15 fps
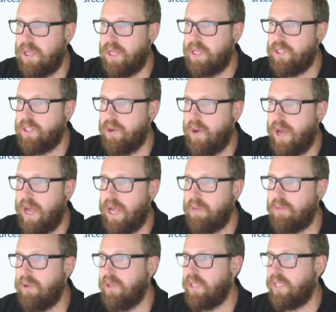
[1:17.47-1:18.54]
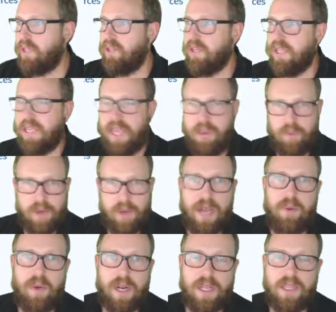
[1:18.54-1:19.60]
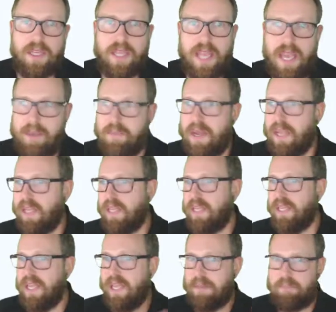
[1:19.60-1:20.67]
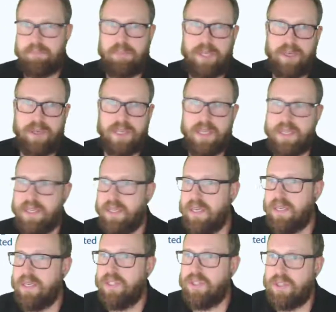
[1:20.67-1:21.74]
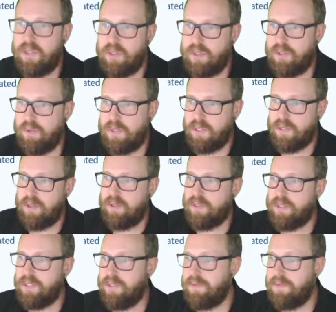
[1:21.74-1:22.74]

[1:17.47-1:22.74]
So I'm only looking at what I to look at. I'm not getting like a billion search results.